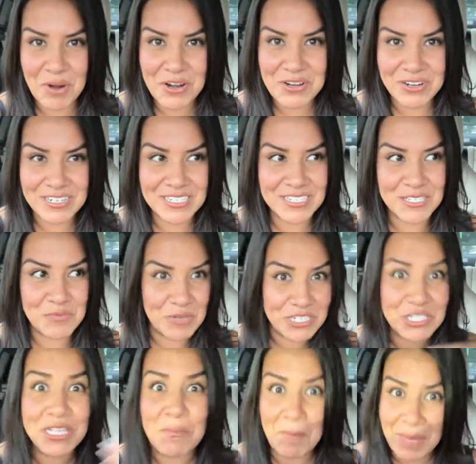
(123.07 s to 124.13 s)
their partners,
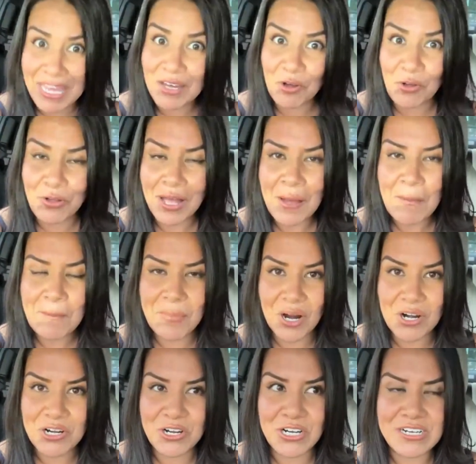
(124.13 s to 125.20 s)
especially male
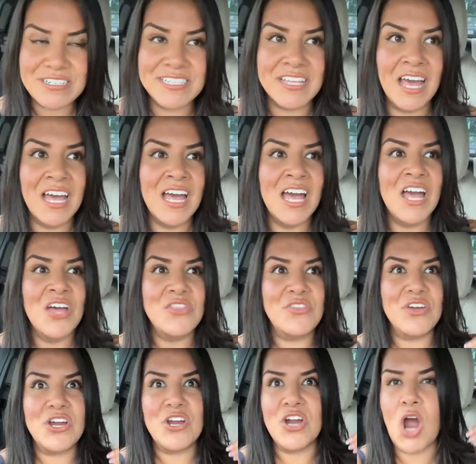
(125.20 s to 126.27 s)
partners,
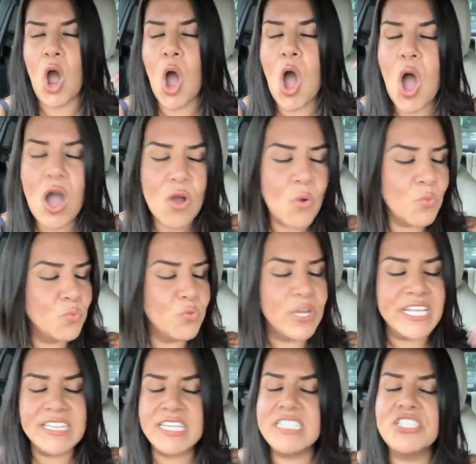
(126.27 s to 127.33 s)
they're
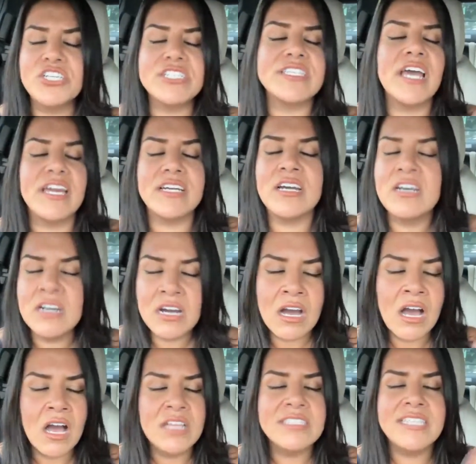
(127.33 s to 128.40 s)
really just like
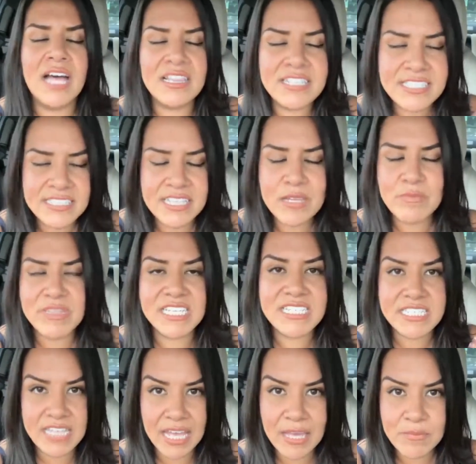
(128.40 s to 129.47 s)
telling them the
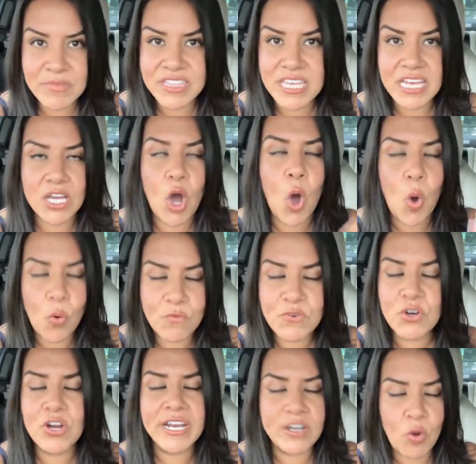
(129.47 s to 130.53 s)
same thing
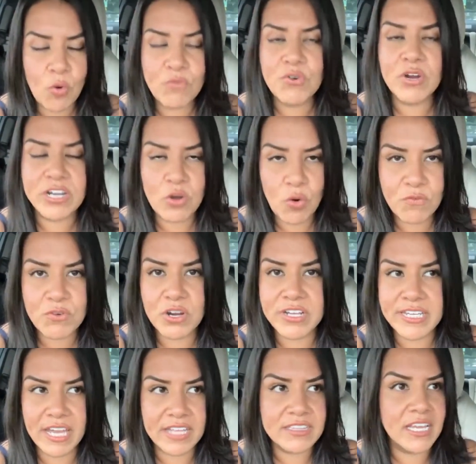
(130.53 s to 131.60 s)
over and over and over
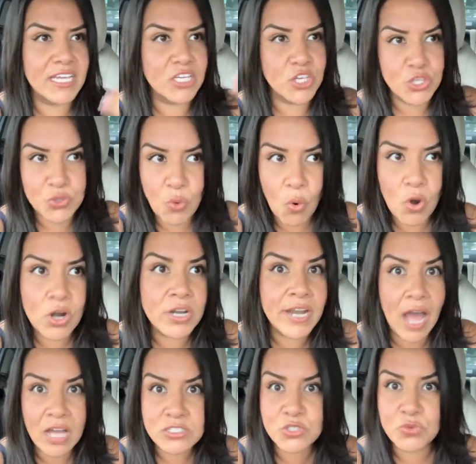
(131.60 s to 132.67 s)
again. Like, you're
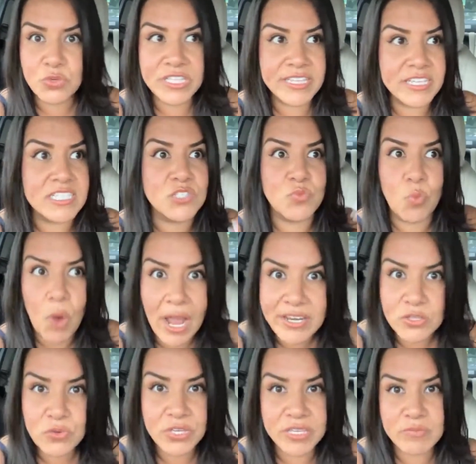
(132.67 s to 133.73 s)
not doing this.
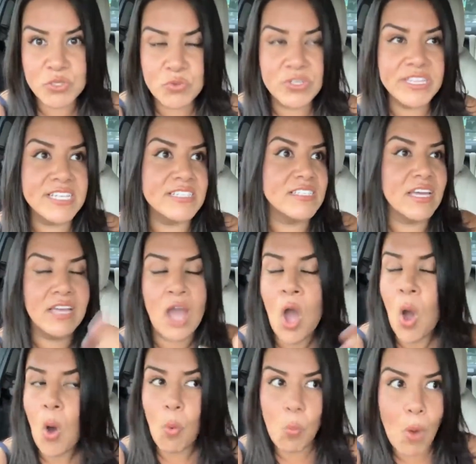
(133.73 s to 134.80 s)
Why do you keep doing this? Like,
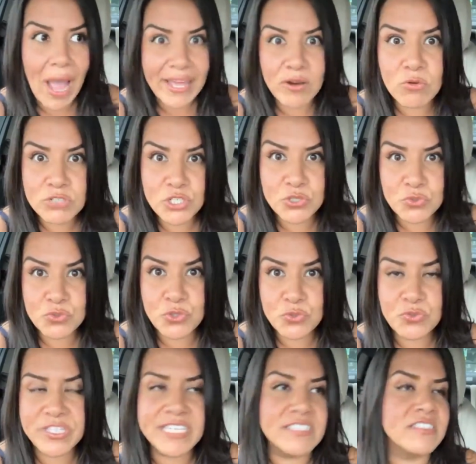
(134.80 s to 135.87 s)
why don't you
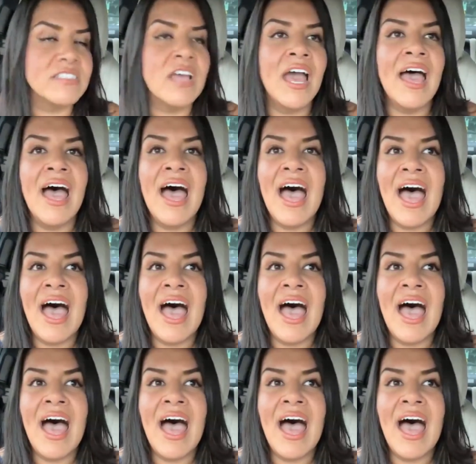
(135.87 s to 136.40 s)
do this?